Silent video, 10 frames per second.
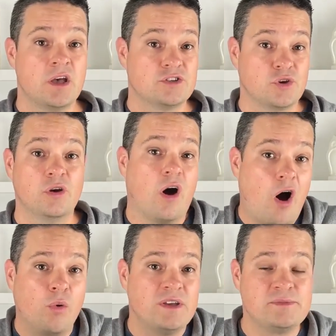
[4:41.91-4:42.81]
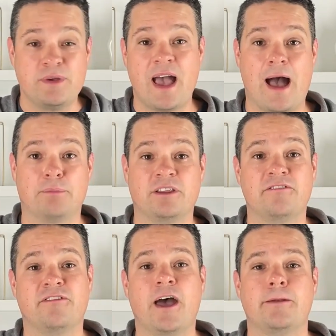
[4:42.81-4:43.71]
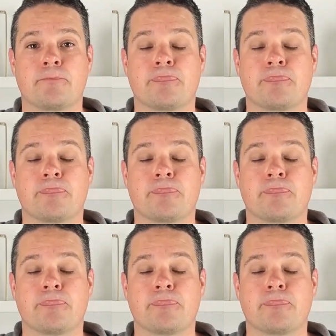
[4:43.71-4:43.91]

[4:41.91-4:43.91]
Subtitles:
so you'll always be happily fed.